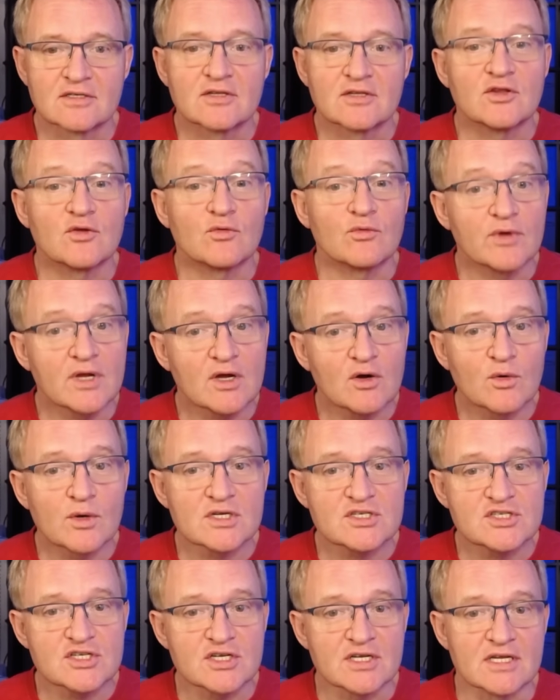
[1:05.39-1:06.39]
The real
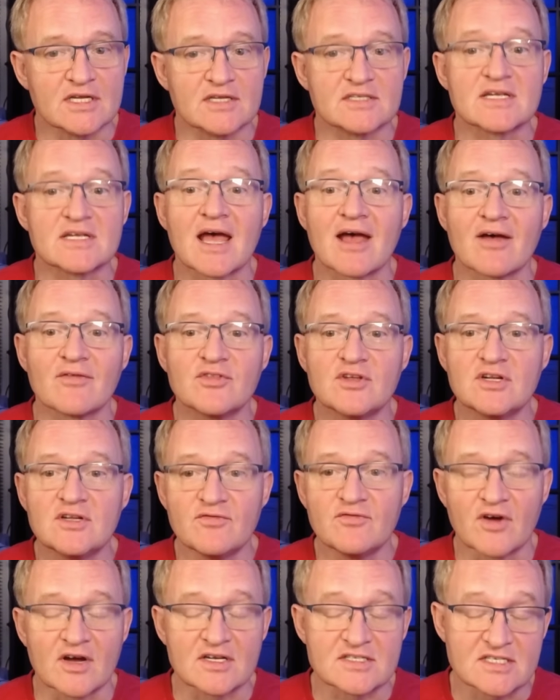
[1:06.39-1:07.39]
question is, have the
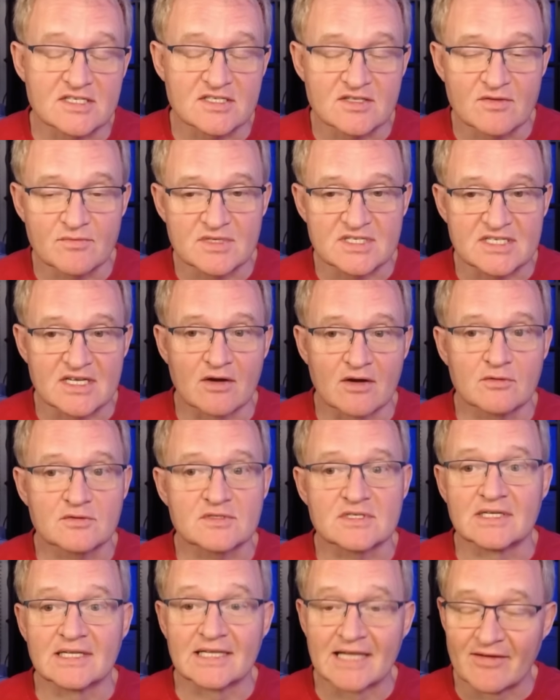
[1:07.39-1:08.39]
devices themselves
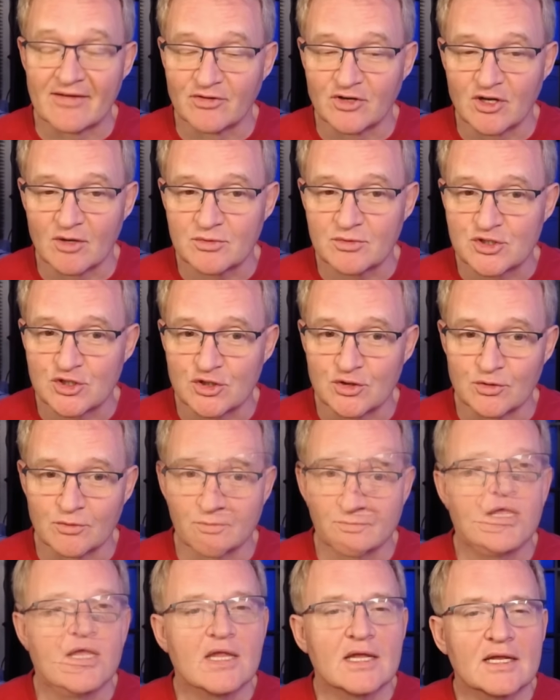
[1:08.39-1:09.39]
levered up too?
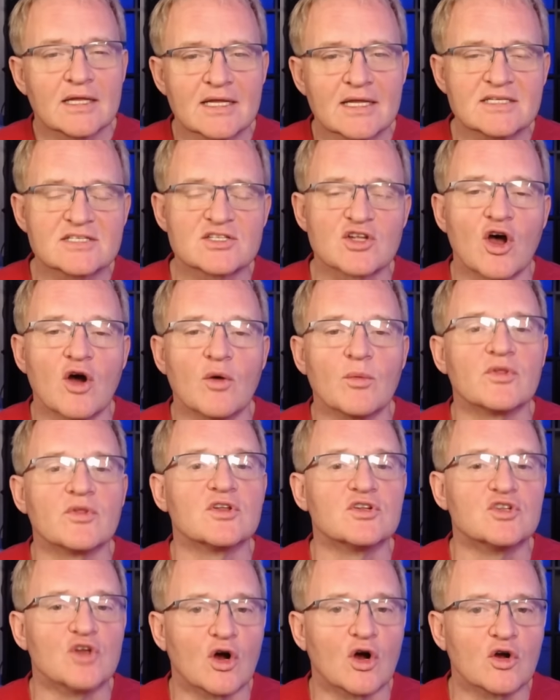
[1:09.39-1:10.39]
Let's start with the
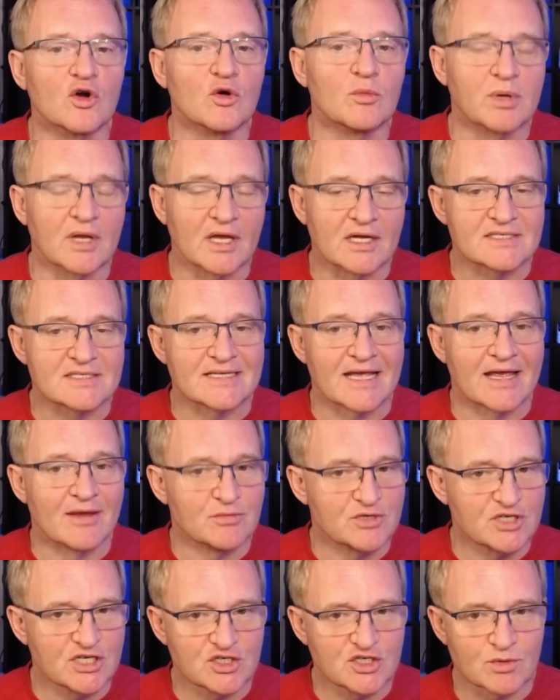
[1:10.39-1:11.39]
Dongle Plus
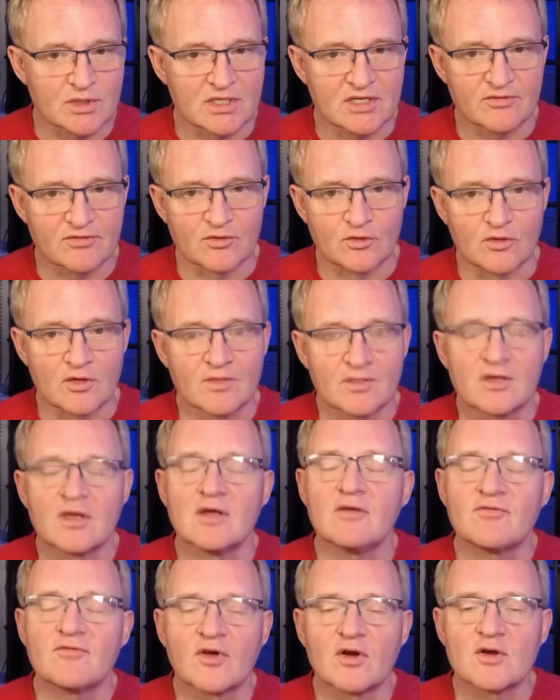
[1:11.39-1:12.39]
MG24.
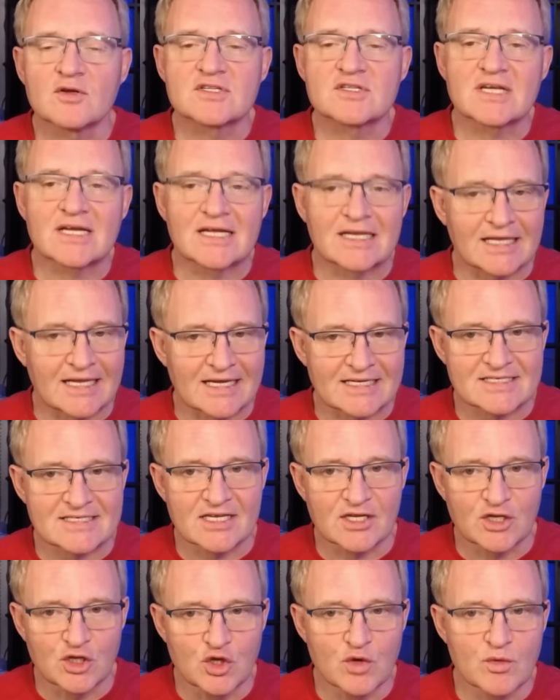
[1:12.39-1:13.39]
It follows the
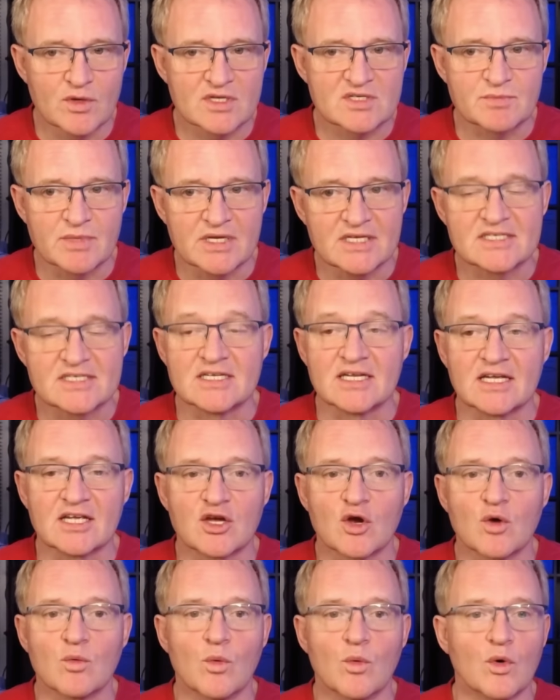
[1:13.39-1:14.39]
classic USB stick
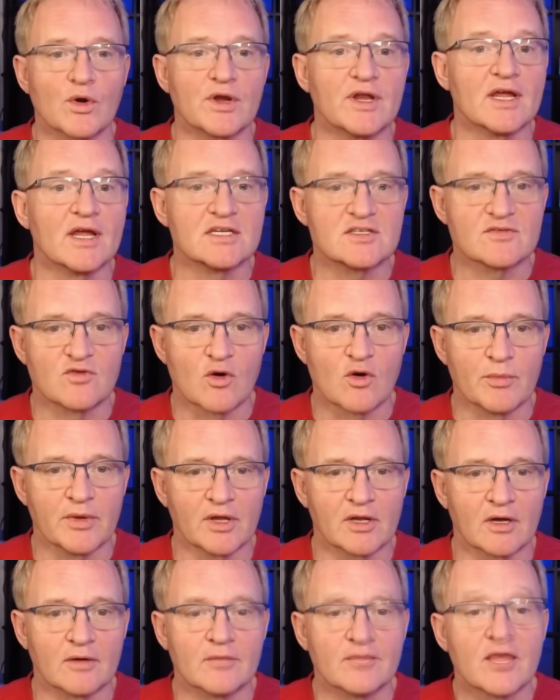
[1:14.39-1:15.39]
coordinator
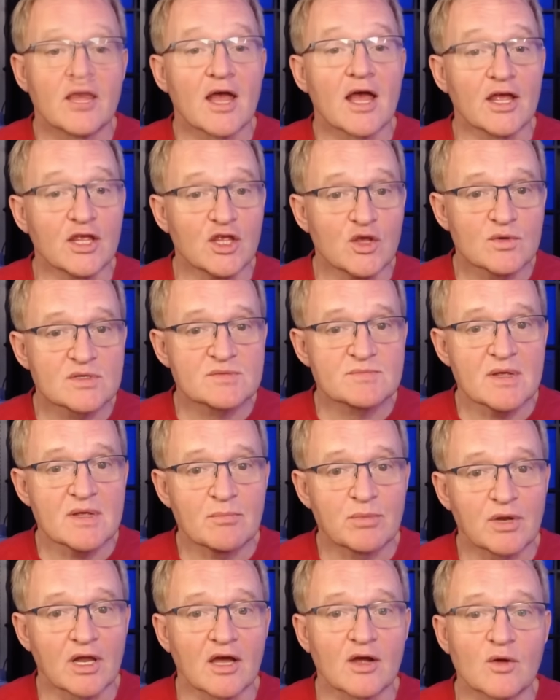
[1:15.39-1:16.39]
formula, a USB
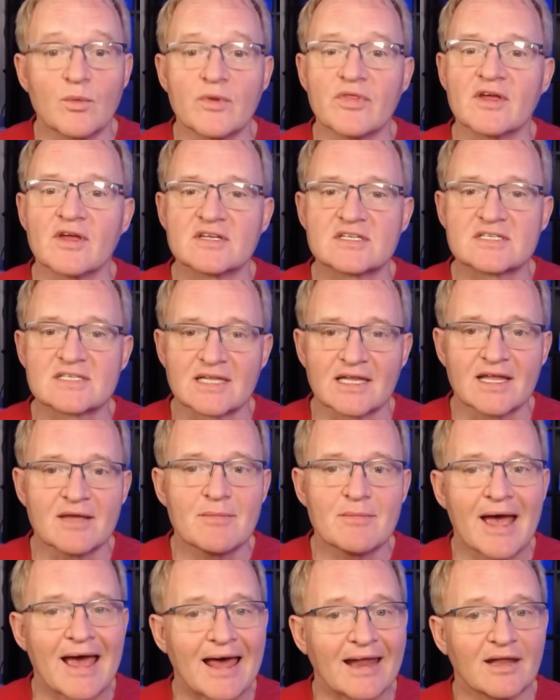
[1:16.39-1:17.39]
plug with a
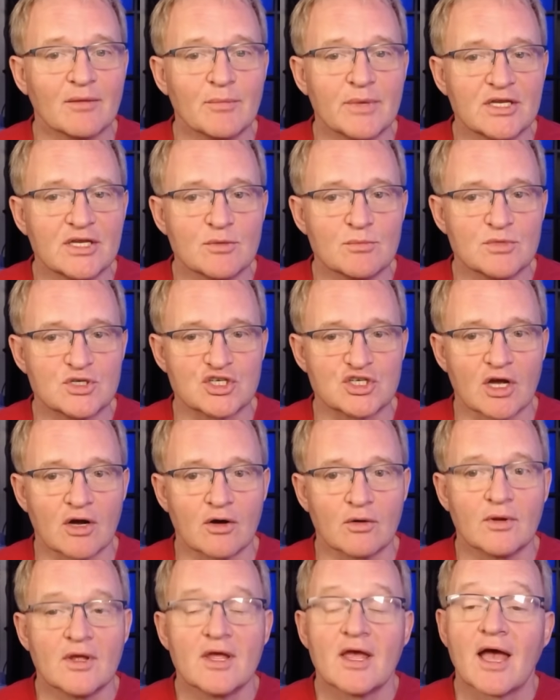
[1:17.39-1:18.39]
slim aluminium
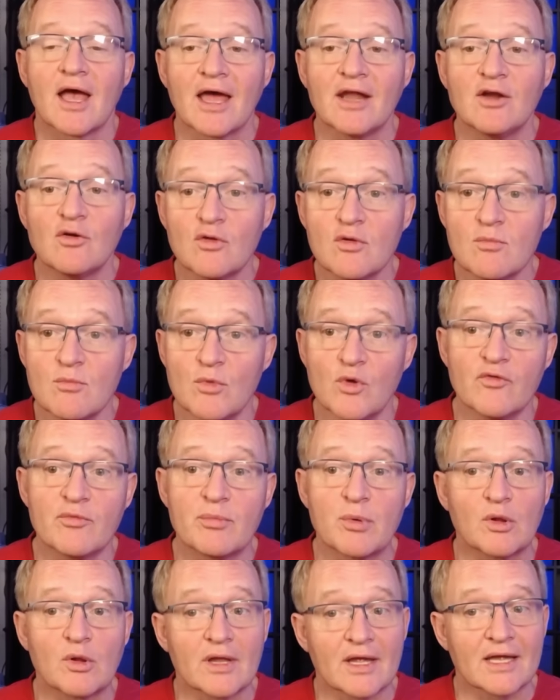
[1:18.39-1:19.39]
shell and a
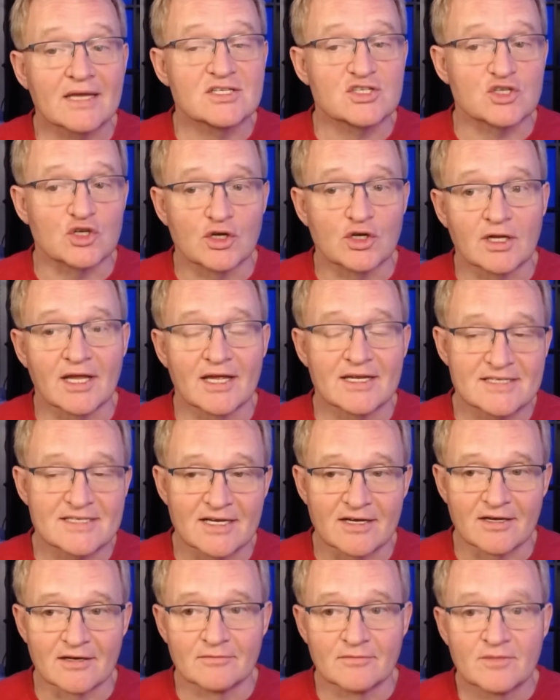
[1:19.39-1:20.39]
removable external
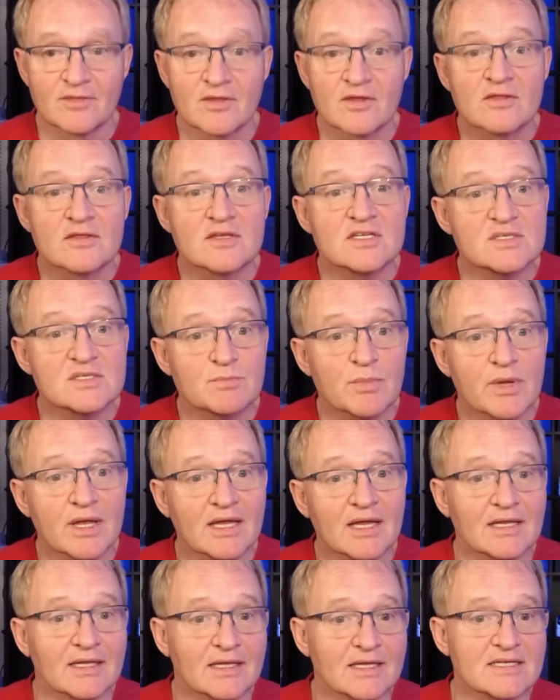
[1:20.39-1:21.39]
antenna. The
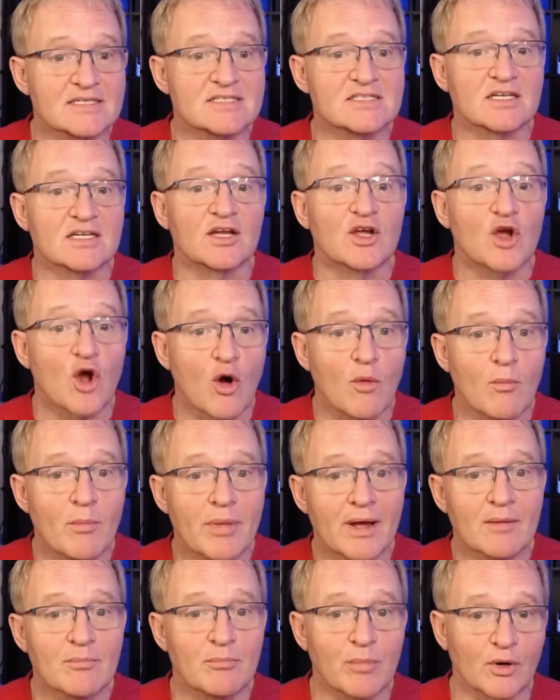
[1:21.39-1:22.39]
spec lists a
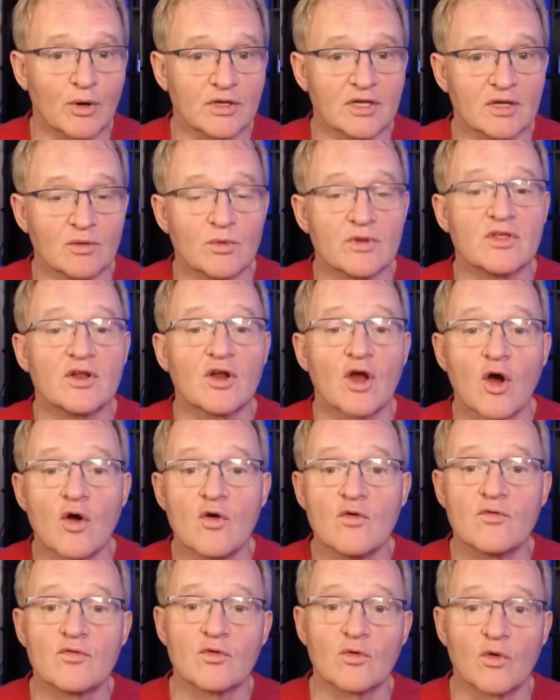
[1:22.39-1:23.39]
compact body with an
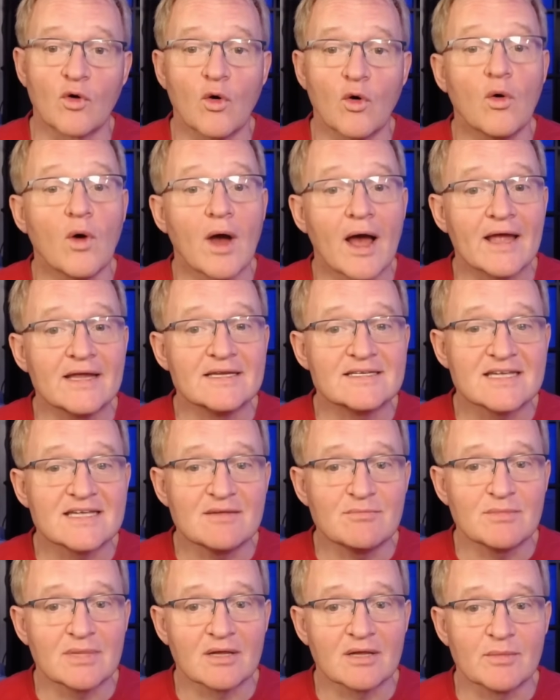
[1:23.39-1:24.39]
overall
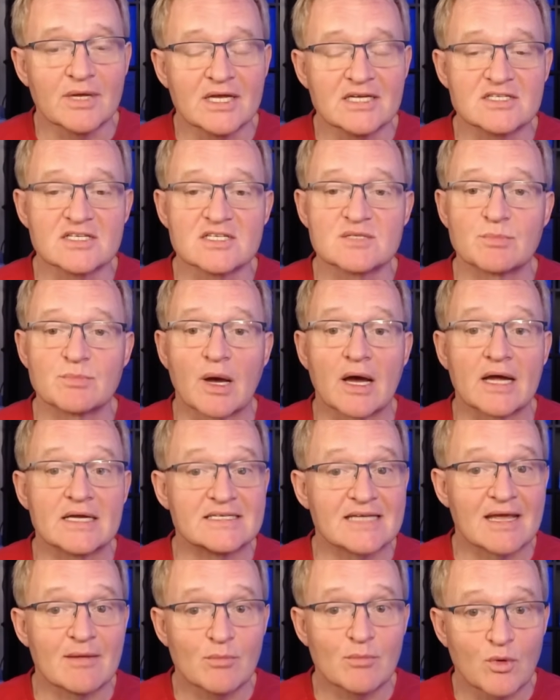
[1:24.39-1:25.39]
18mm by
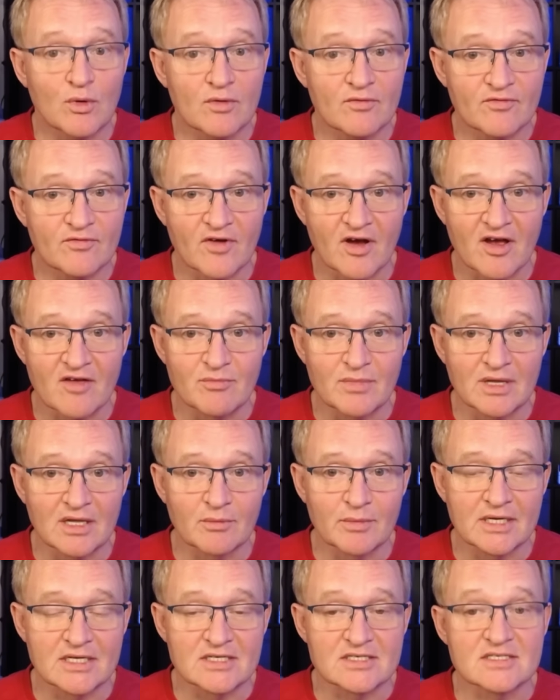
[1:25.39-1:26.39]

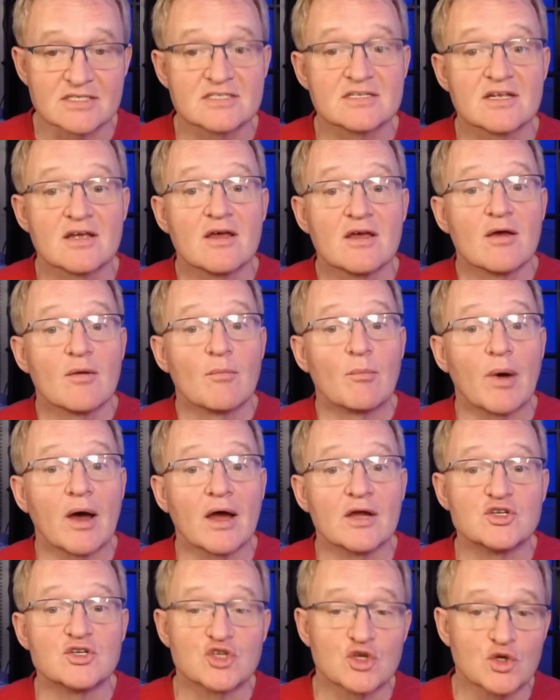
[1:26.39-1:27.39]
10.5mm
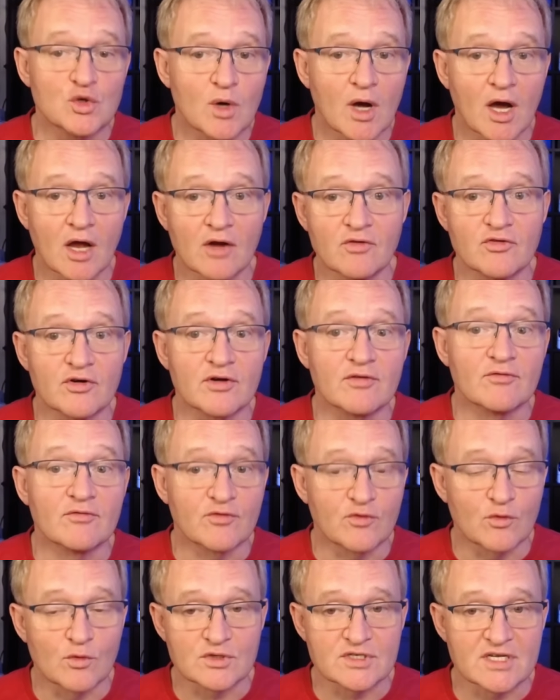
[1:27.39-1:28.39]
by
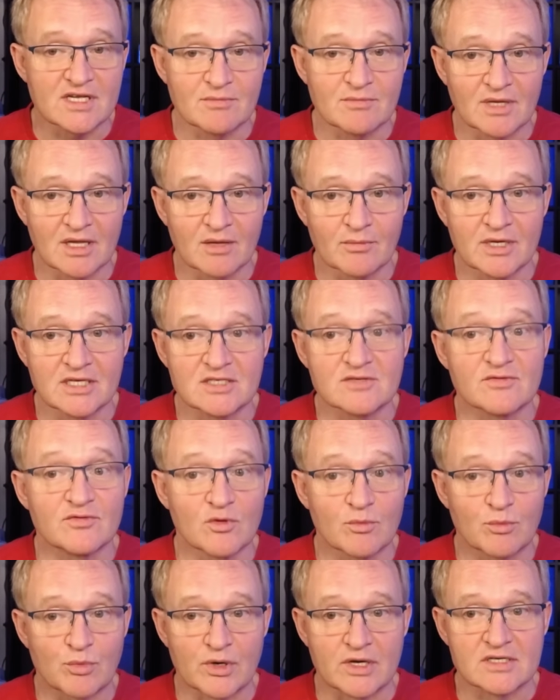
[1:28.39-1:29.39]
214mm
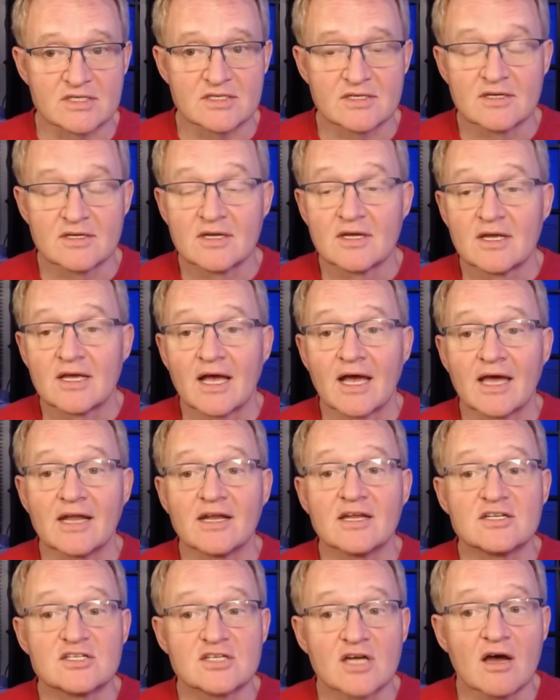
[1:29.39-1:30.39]
footprint and
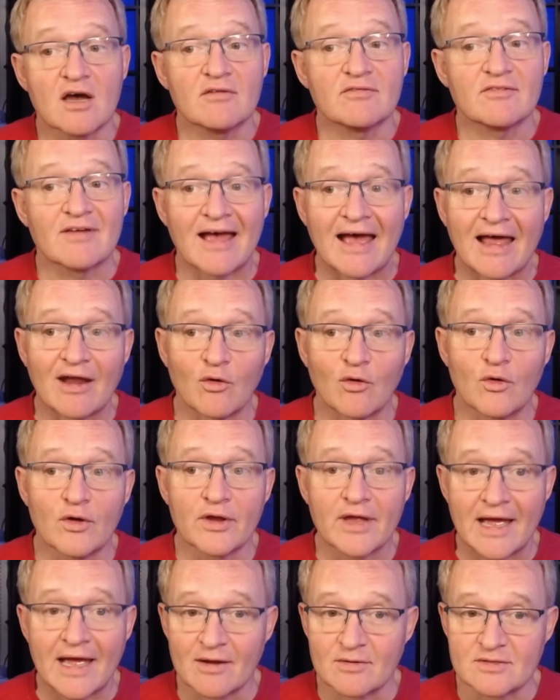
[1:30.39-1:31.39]
a tough alloy
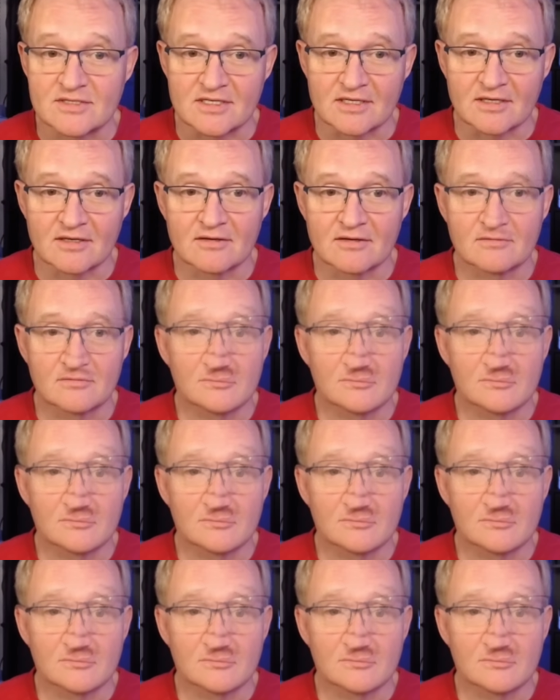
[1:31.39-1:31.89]
housing.